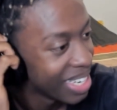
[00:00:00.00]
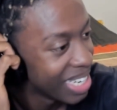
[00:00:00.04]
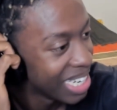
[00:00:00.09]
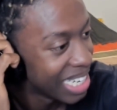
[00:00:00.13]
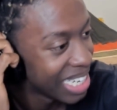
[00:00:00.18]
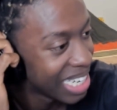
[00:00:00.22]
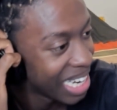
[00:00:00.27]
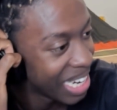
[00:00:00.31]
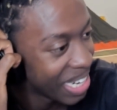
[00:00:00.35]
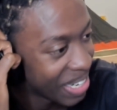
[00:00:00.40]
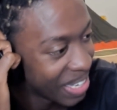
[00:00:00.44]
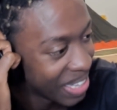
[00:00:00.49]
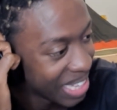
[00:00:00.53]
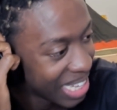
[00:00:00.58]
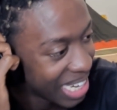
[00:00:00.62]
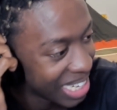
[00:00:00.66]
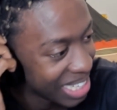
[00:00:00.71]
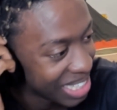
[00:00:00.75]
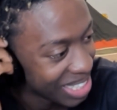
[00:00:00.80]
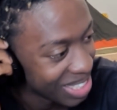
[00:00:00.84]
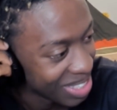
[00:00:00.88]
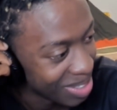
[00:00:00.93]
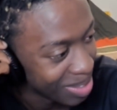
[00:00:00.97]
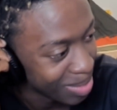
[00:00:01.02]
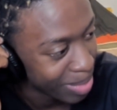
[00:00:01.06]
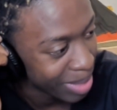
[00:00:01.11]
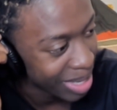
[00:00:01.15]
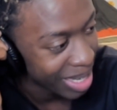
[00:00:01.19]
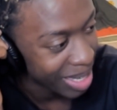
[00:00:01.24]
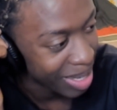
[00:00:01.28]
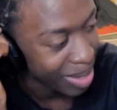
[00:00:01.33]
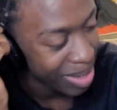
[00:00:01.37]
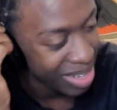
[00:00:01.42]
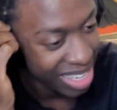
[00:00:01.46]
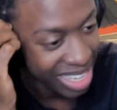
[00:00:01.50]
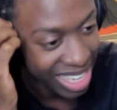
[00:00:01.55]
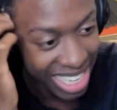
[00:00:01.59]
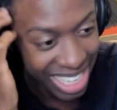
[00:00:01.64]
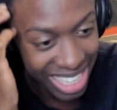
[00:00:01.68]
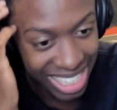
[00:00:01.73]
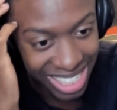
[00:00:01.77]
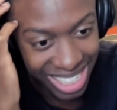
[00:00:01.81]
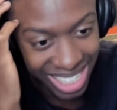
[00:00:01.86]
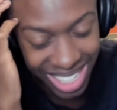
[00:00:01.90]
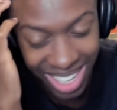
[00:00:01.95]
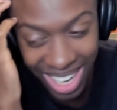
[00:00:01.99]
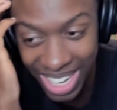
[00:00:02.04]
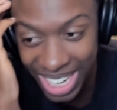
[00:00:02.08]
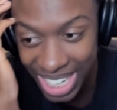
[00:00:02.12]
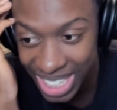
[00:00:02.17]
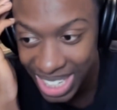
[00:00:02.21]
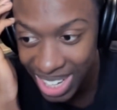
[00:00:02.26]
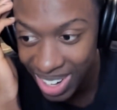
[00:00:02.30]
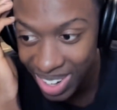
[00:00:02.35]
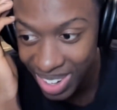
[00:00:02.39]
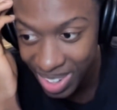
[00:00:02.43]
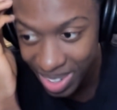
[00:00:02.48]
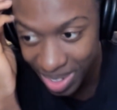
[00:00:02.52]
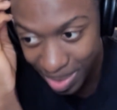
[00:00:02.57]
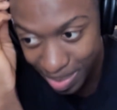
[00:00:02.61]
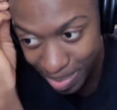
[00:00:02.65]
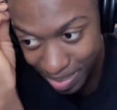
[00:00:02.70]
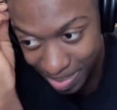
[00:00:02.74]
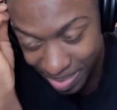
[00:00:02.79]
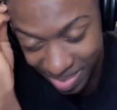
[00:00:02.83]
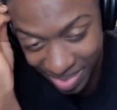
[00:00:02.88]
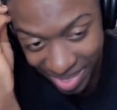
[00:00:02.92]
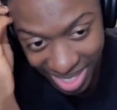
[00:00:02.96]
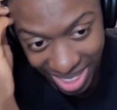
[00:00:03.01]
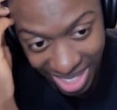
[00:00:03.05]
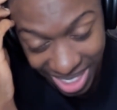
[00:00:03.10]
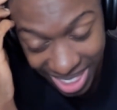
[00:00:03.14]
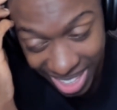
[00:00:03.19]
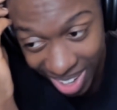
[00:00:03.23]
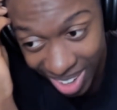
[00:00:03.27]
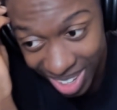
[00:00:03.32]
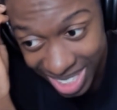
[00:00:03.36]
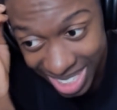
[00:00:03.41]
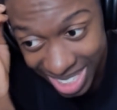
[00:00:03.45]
Not gonna lie to you, man. Niggas is starting to turn on him. The third